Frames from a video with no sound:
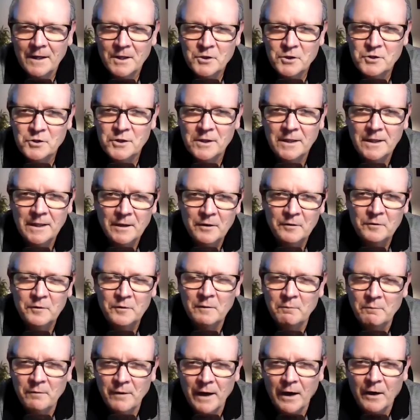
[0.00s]
Jenny is the
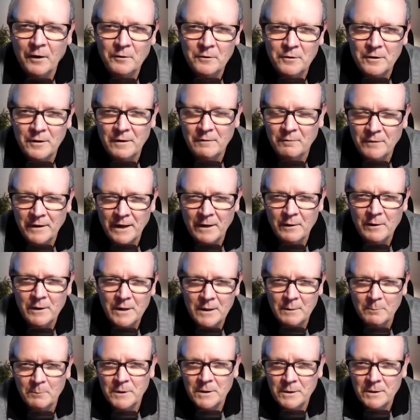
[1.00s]
founder of Nara
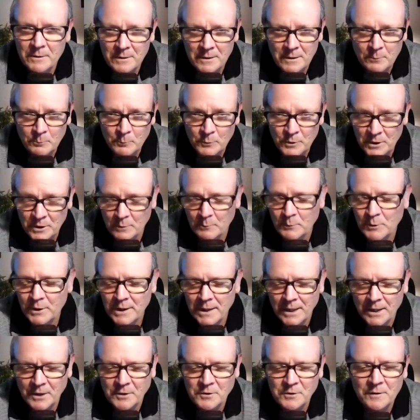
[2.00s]

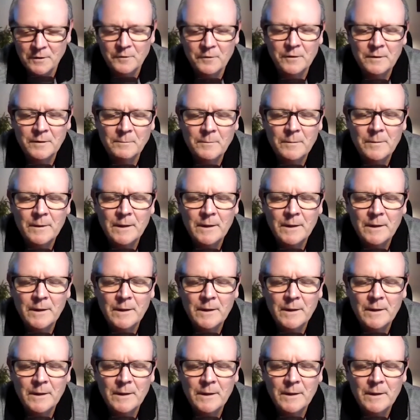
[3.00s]
Communications.